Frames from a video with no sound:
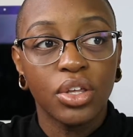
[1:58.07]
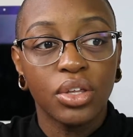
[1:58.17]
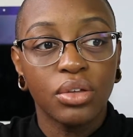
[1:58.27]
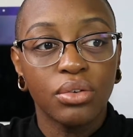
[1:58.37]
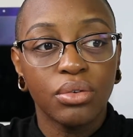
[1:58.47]

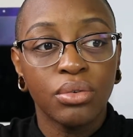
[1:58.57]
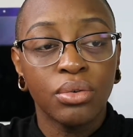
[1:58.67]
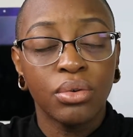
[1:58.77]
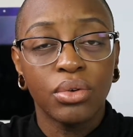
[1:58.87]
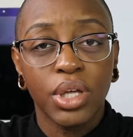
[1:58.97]

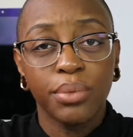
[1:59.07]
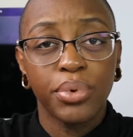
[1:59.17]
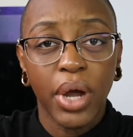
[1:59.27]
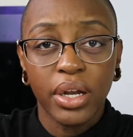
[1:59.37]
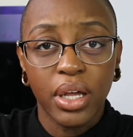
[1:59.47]
you get
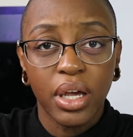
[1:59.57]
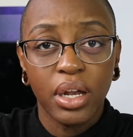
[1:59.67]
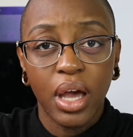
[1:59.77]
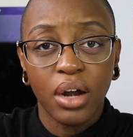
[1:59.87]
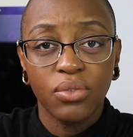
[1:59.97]
pregnant
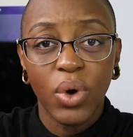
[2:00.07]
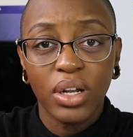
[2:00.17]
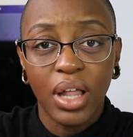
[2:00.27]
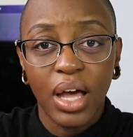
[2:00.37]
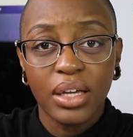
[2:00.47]
out of
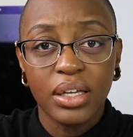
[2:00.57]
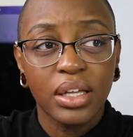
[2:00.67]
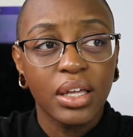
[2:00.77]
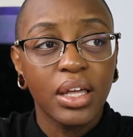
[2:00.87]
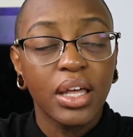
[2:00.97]
wedlock
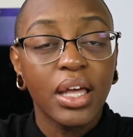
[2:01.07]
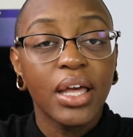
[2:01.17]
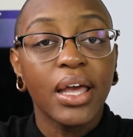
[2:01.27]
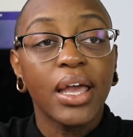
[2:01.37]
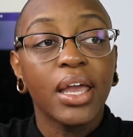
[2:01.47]

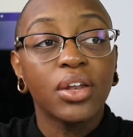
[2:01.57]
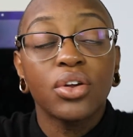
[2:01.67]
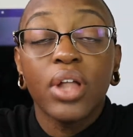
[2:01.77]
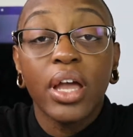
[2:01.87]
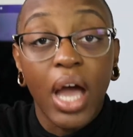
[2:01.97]
and
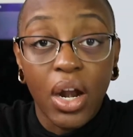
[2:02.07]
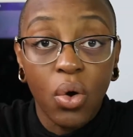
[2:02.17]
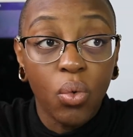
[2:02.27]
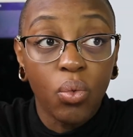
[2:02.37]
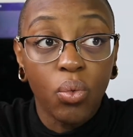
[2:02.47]
you're like, I don't